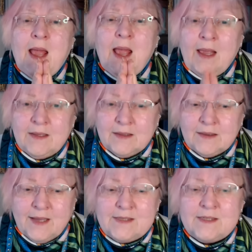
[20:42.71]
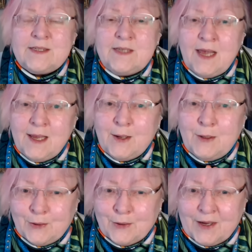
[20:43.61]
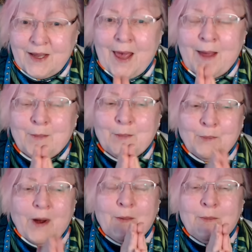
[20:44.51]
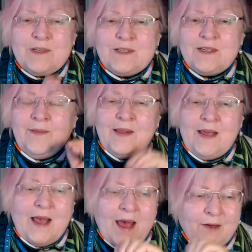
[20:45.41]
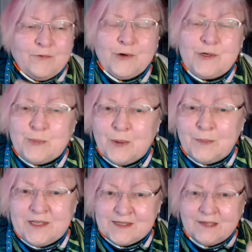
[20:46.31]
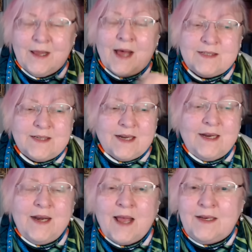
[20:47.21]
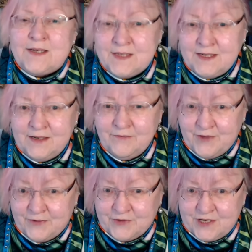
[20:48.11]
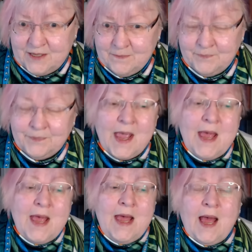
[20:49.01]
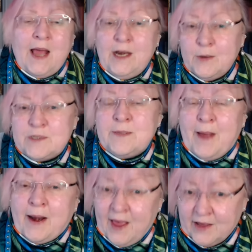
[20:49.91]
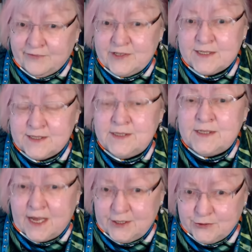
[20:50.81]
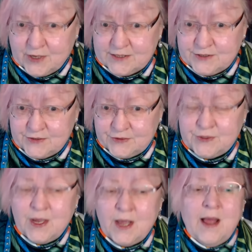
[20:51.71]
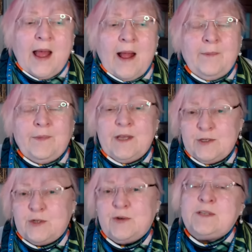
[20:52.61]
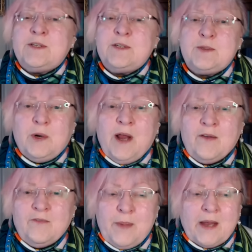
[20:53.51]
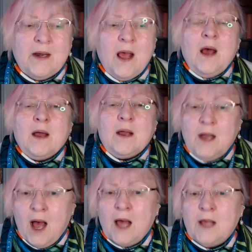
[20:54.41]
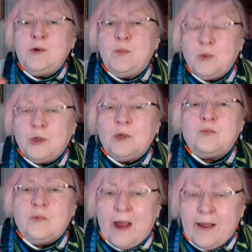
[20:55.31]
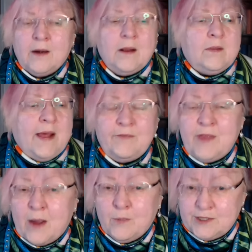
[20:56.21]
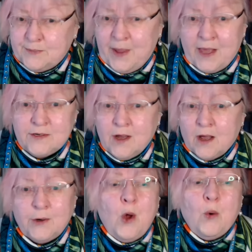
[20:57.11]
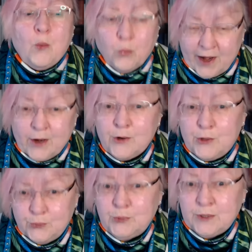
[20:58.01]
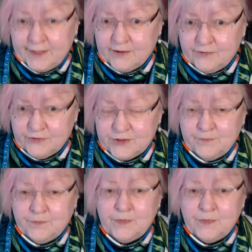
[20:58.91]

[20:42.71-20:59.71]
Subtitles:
And let's take a look at what was in the average woman's closet in 1950. And it was about a half a dozen day dresses. And these dresses would have been cotton, wool, rayon. A lot of that would depend on where you lived.